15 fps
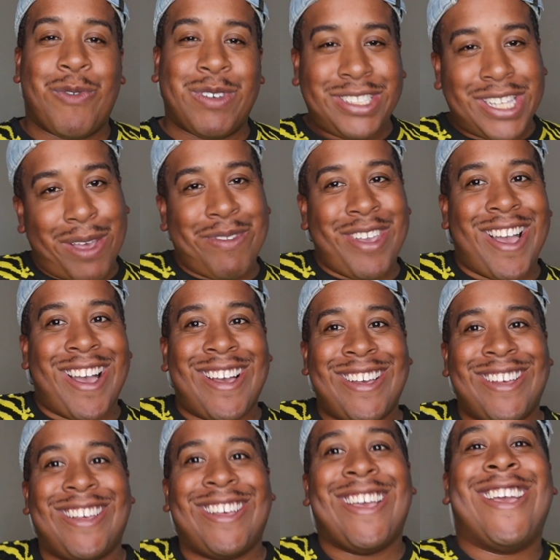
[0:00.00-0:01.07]
What's up,
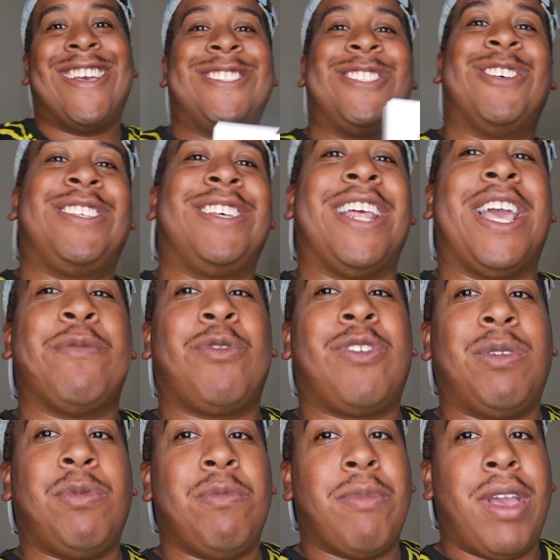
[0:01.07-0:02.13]
y'all? So today we're
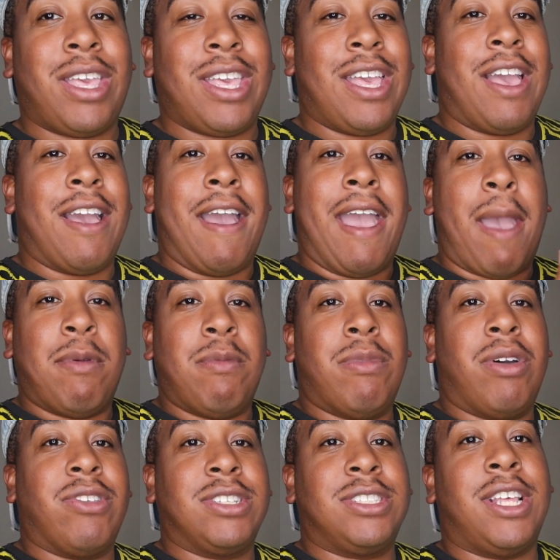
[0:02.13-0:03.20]
going to be making a Happy
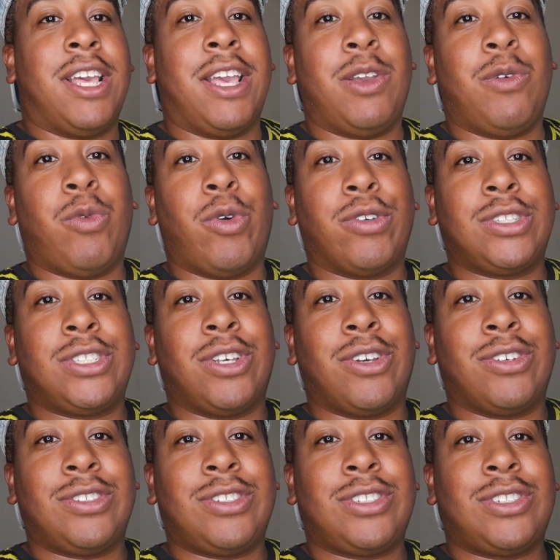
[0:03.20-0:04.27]
Mother's Day word
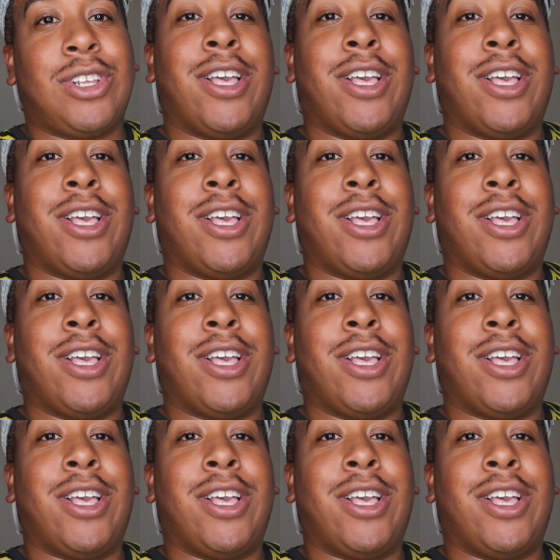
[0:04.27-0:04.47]
search